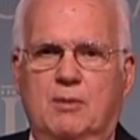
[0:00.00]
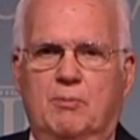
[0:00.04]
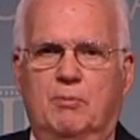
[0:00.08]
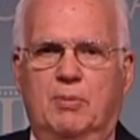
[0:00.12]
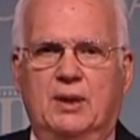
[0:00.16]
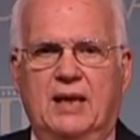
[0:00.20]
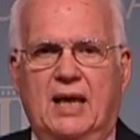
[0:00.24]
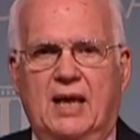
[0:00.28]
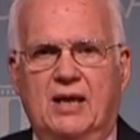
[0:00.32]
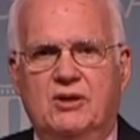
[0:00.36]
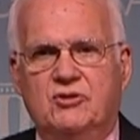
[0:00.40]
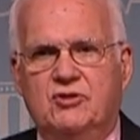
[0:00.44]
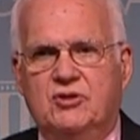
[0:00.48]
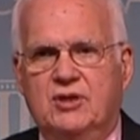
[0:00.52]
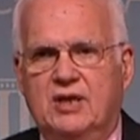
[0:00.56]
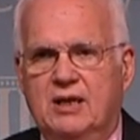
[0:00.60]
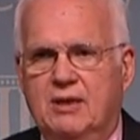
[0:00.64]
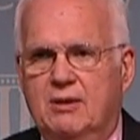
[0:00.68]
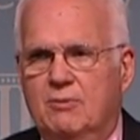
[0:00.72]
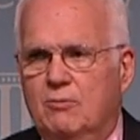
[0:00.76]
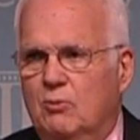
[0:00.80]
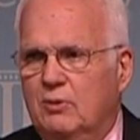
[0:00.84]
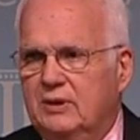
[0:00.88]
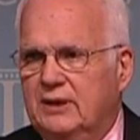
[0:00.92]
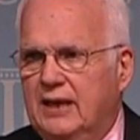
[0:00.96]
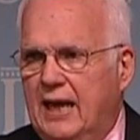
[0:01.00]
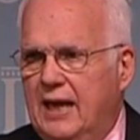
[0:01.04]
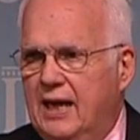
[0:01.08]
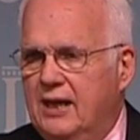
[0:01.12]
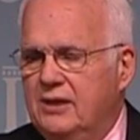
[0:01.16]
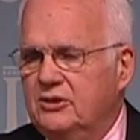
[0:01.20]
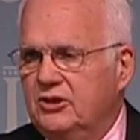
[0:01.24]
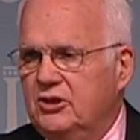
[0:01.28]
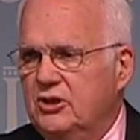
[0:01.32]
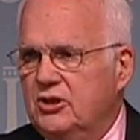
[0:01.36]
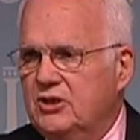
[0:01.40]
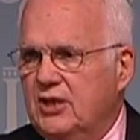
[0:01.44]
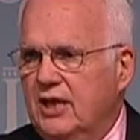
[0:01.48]
but as the
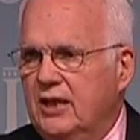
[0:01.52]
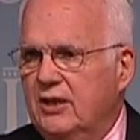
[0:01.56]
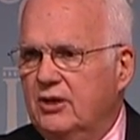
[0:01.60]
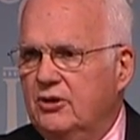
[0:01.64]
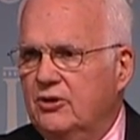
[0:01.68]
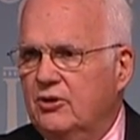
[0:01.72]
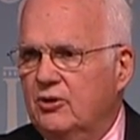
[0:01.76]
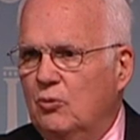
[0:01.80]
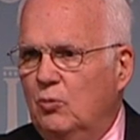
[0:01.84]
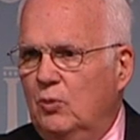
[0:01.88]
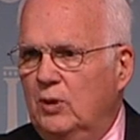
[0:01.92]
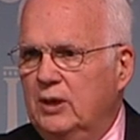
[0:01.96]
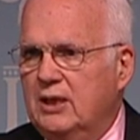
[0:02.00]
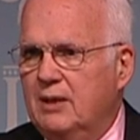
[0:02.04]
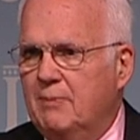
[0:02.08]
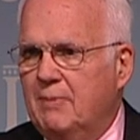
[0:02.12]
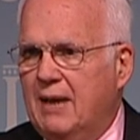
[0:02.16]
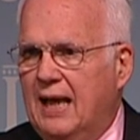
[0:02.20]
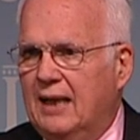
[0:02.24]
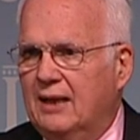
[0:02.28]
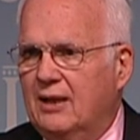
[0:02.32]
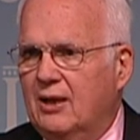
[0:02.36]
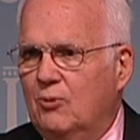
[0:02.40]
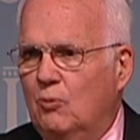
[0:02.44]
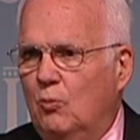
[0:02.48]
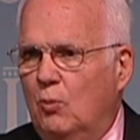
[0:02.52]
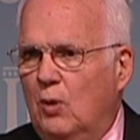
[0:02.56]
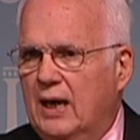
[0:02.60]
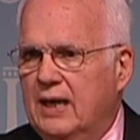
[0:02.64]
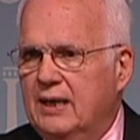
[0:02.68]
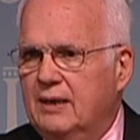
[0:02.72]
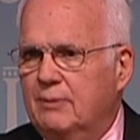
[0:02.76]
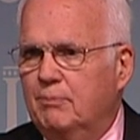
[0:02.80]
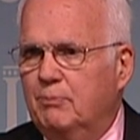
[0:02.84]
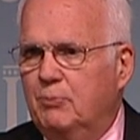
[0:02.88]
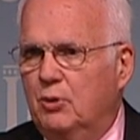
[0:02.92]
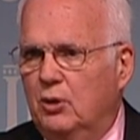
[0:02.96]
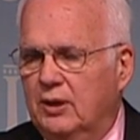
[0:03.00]
Kansas editor William Allen
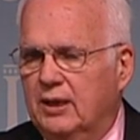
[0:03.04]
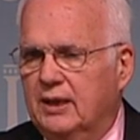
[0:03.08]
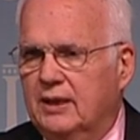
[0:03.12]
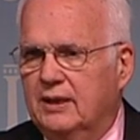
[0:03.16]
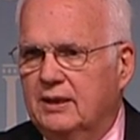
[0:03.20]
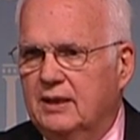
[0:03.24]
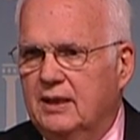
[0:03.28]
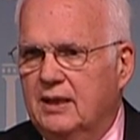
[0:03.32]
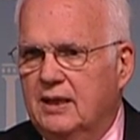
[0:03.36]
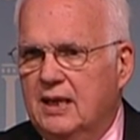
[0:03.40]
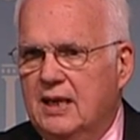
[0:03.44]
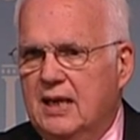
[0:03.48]
White put it,